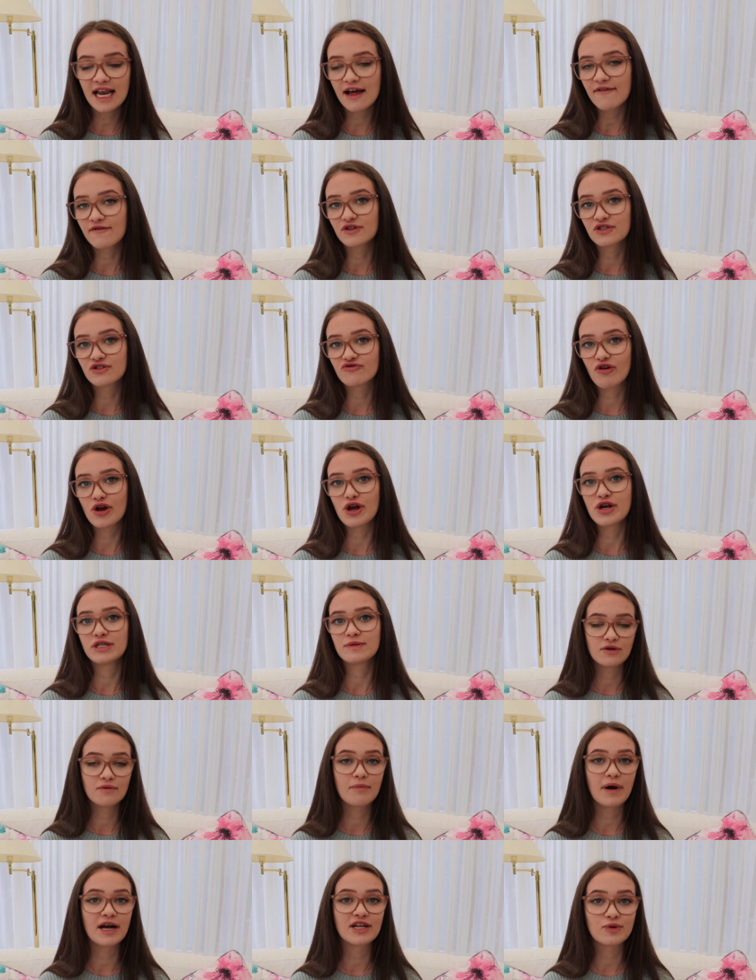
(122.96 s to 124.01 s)
levels rose
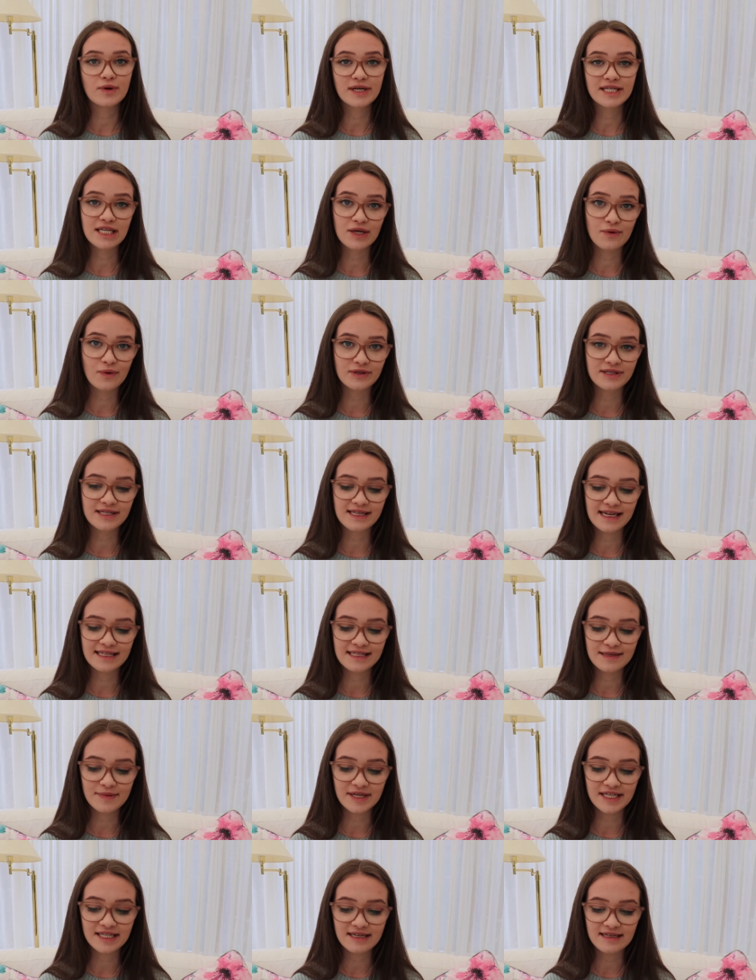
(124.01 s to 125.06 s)
by twenty-one
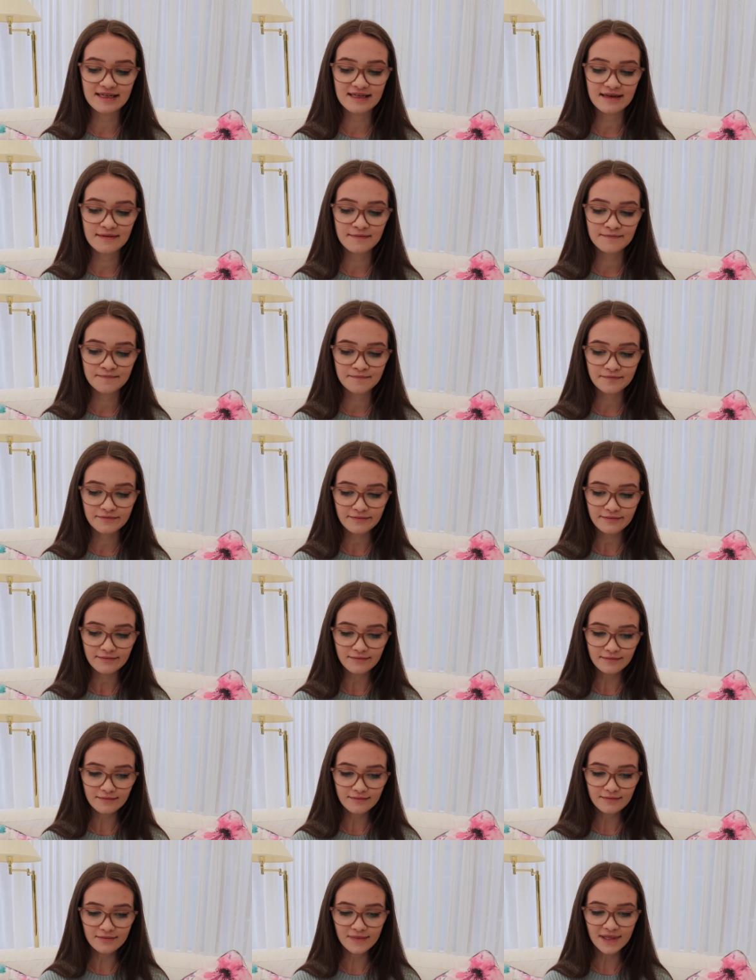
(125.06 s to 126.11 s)
centimetres.
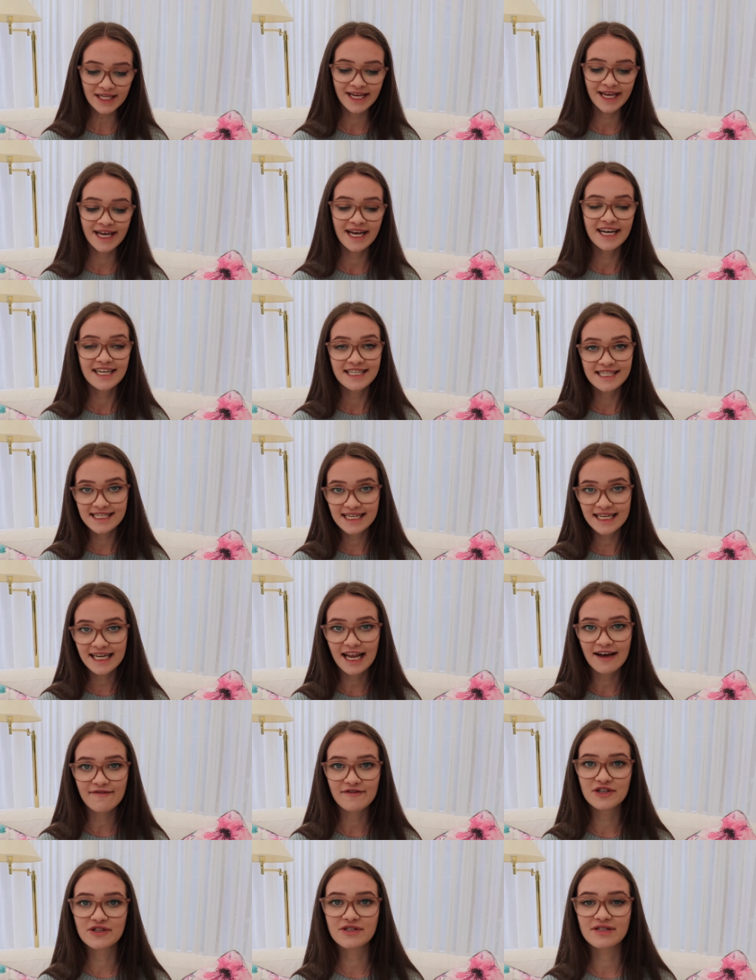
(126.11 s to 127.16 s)
Sea
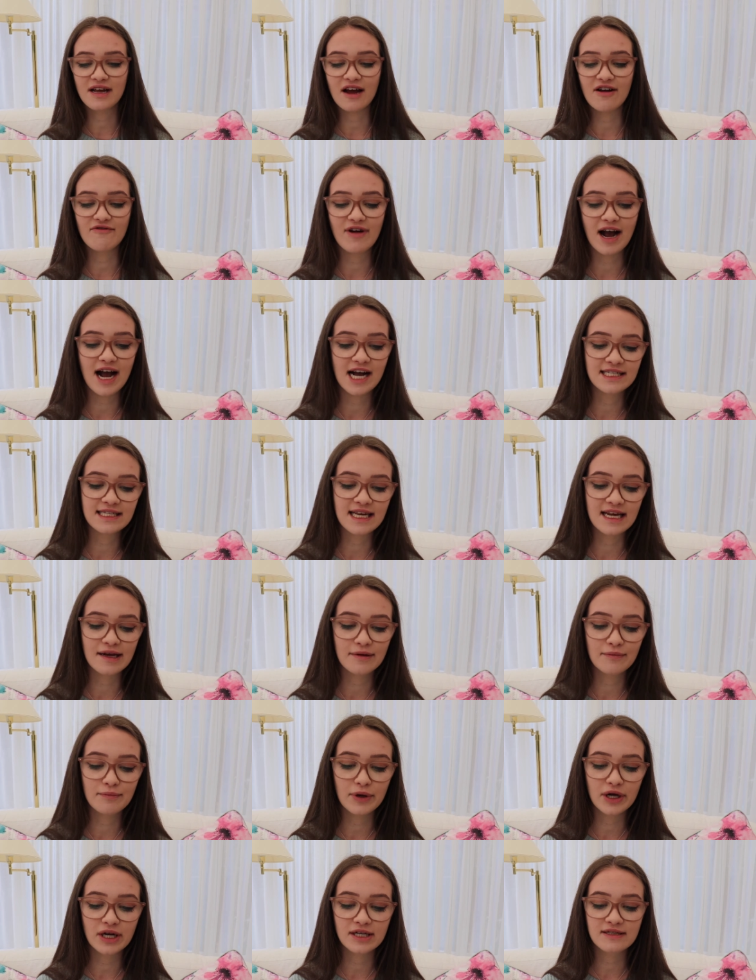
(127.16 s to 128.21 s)
levels are
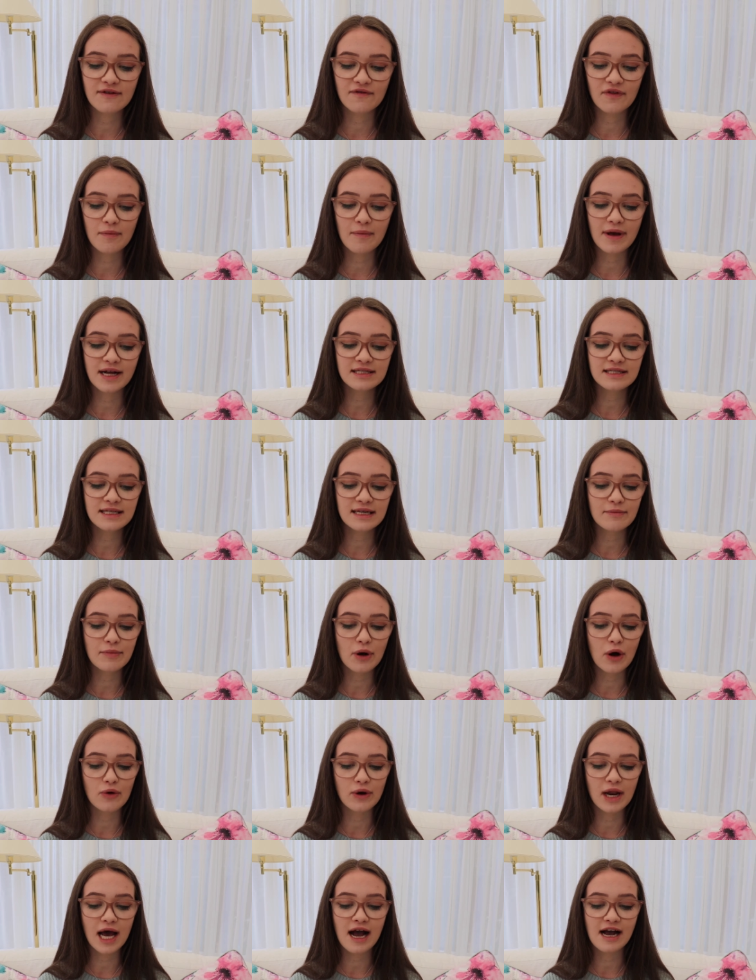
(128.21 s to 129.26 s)
rising because of the melting
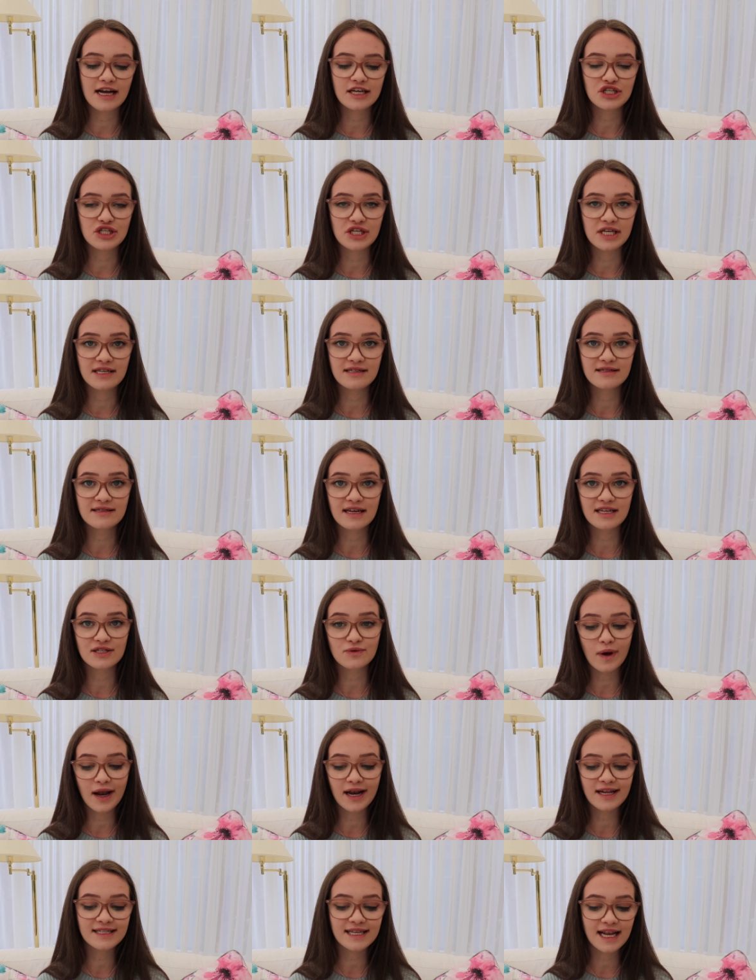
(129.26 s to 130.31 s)
polar ice sheets as
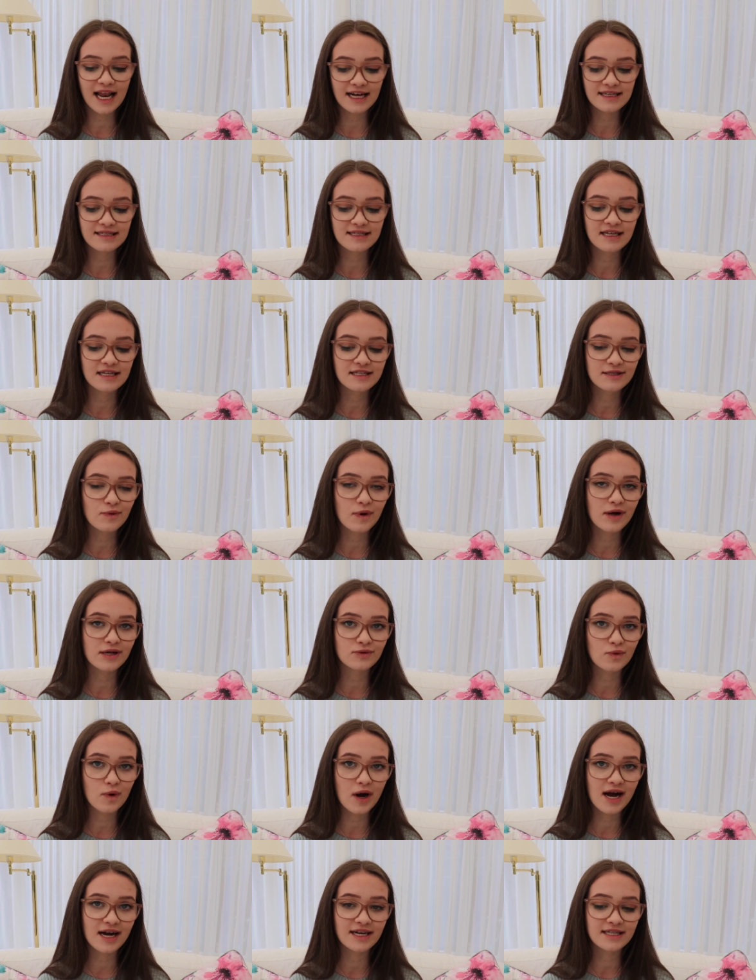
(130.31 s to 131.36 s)
well as glaciers
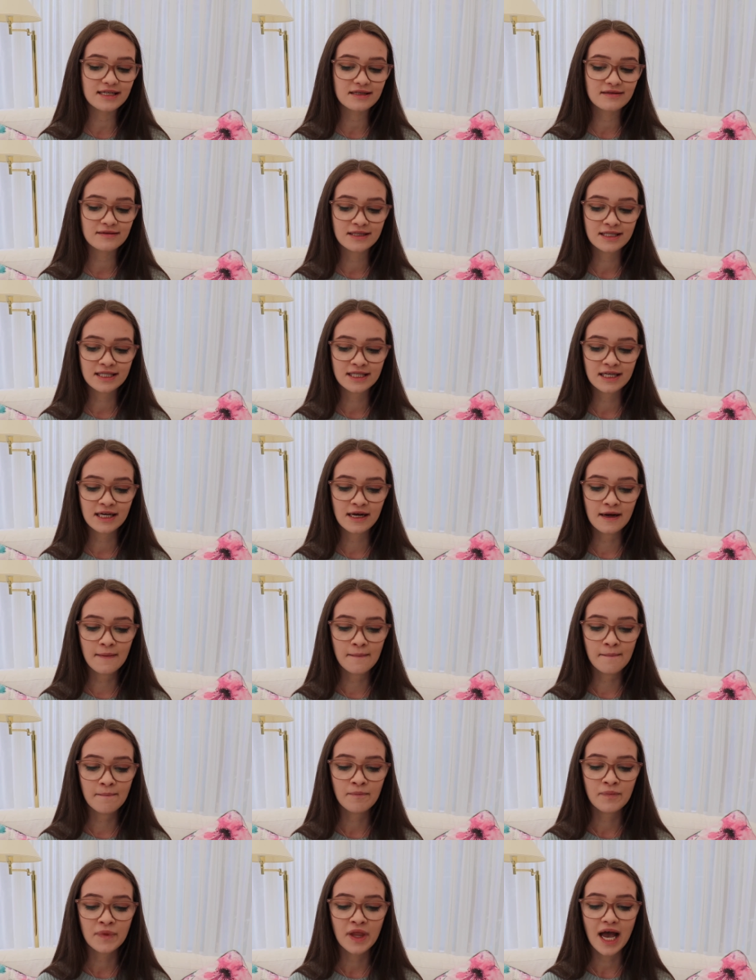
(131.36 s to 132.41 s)
worldwide,
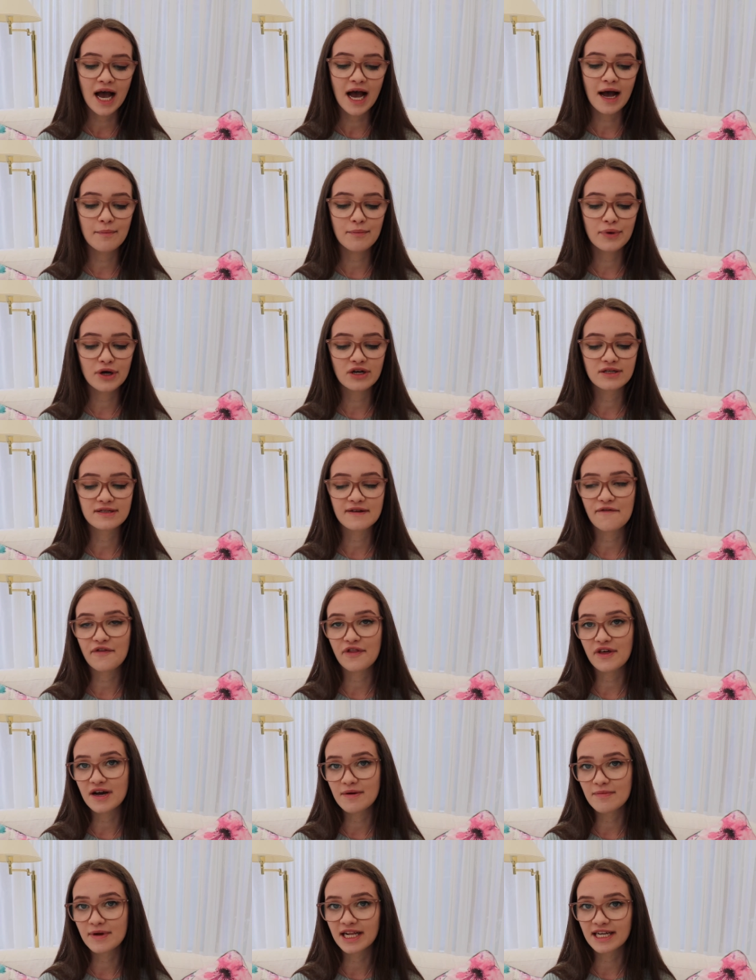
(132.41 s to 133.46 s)
and because of
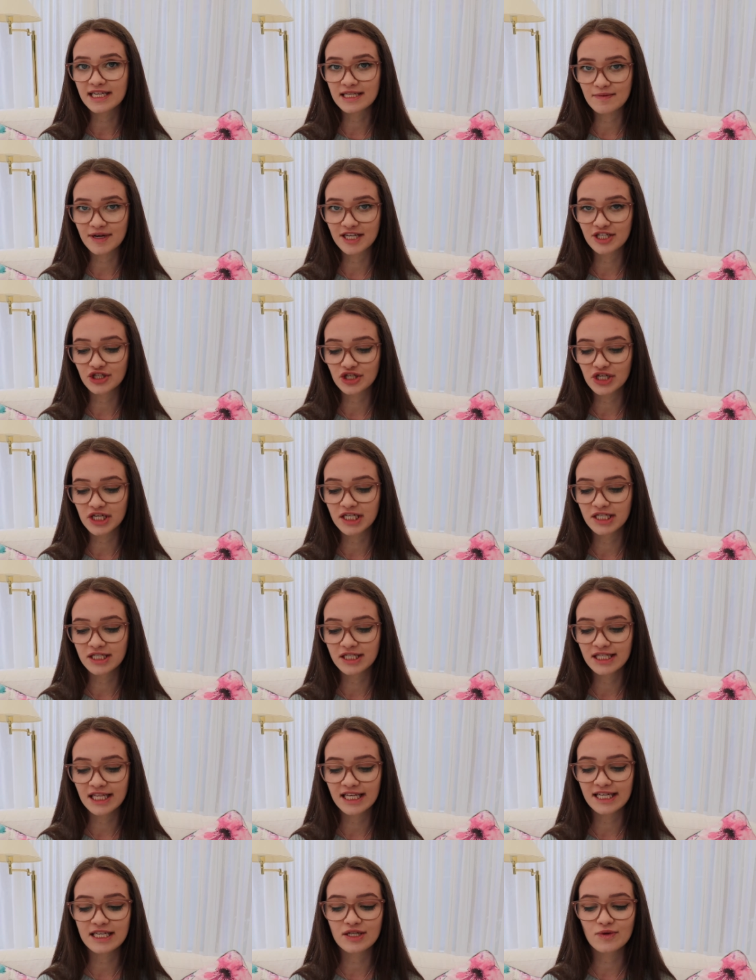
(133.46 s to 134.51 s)
thermal expansion.
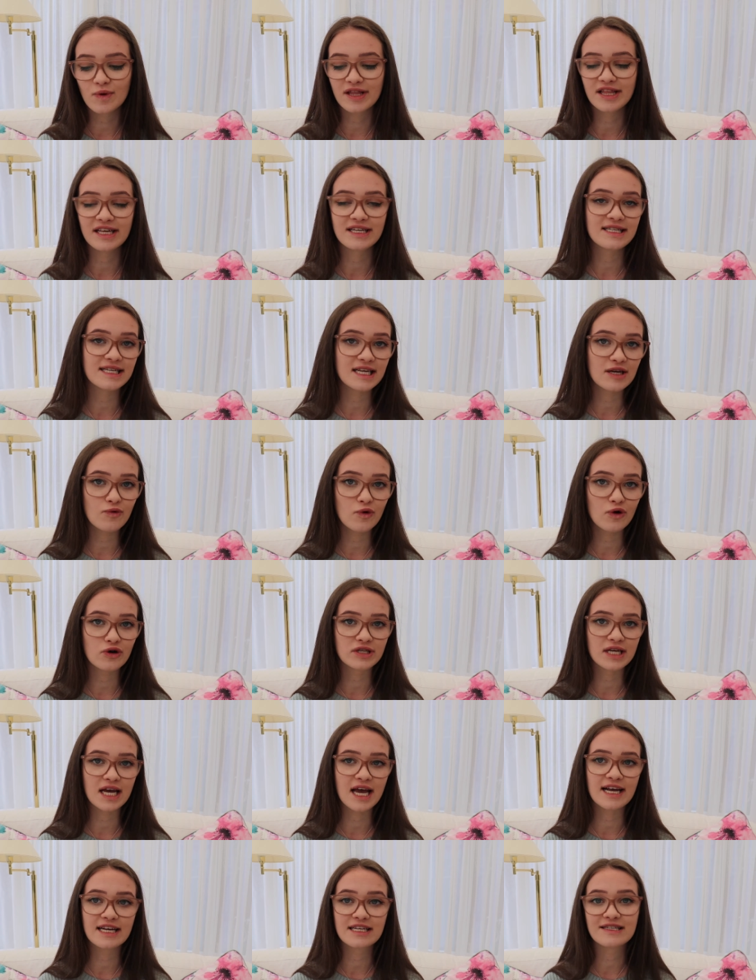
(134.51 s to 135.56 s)
This is when the
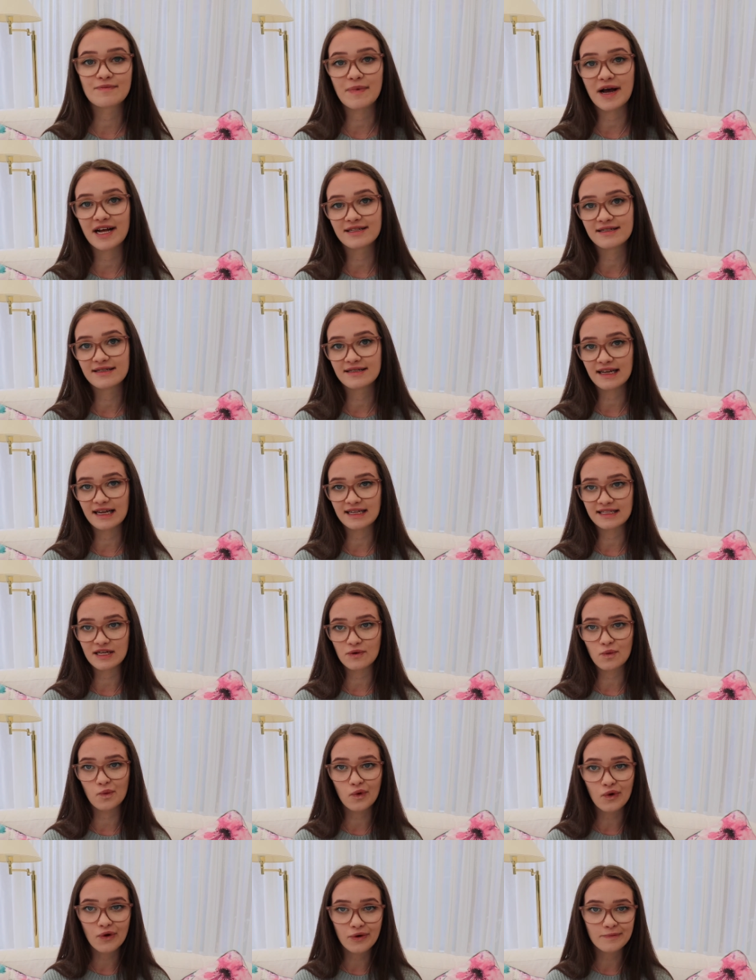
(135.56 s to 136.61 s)
seawater expands as it
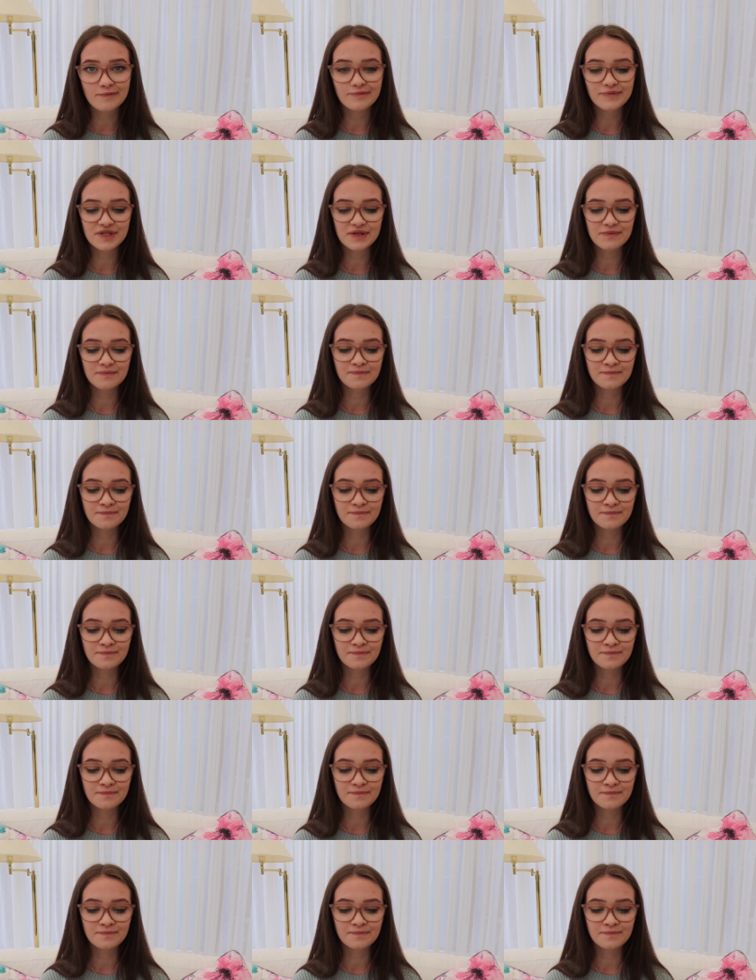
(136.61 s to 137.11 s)
warms.